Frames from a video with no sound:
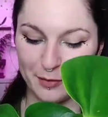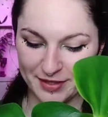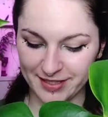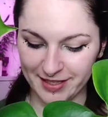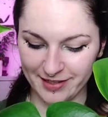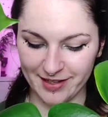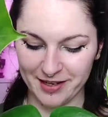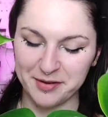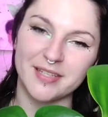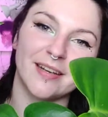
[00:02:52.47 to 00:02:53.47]
that was it.
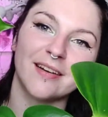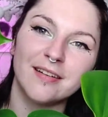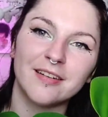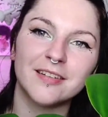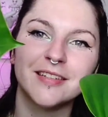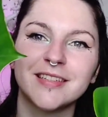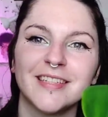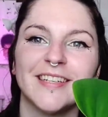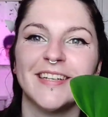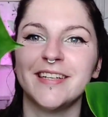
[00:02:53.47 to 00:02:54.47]
And I was like, oh,
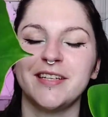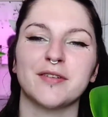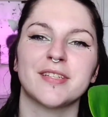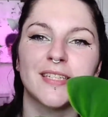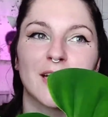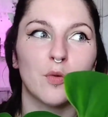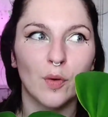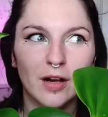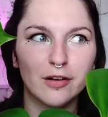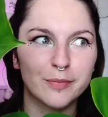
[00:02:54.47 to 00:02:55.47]
you know, it's gonna take a
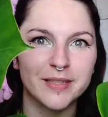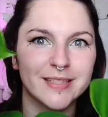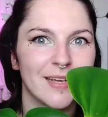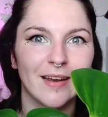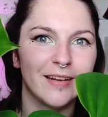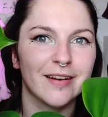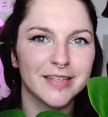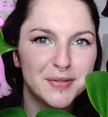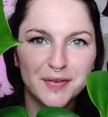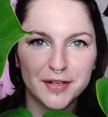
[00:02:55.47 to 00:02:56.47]
while for me to see any
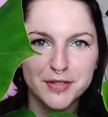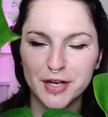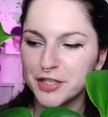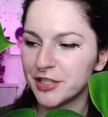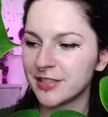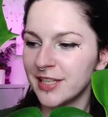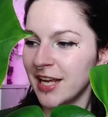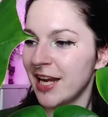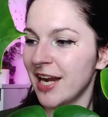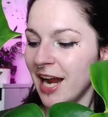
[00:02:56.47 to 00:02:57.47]
nice fenestration.
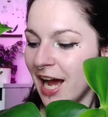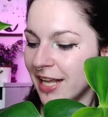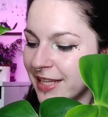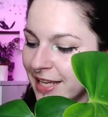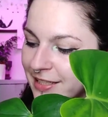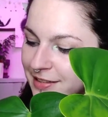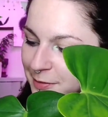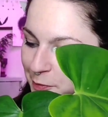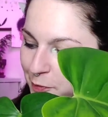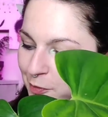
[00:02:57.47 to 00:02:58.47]
And
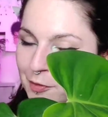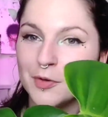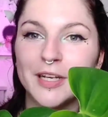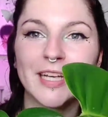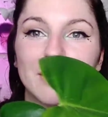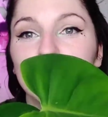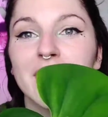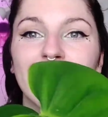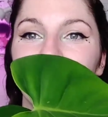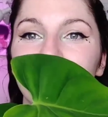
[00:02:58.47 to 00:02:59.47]
then in
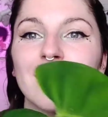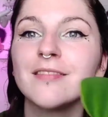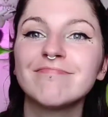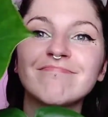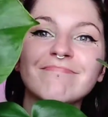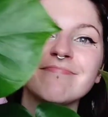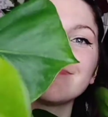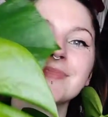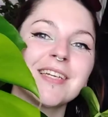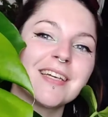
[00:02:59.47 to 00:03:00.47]
my care,
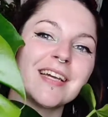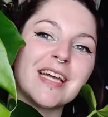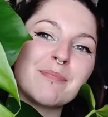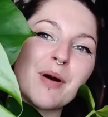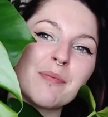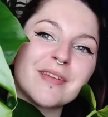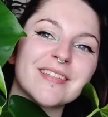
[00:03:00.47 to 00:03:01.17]
it popped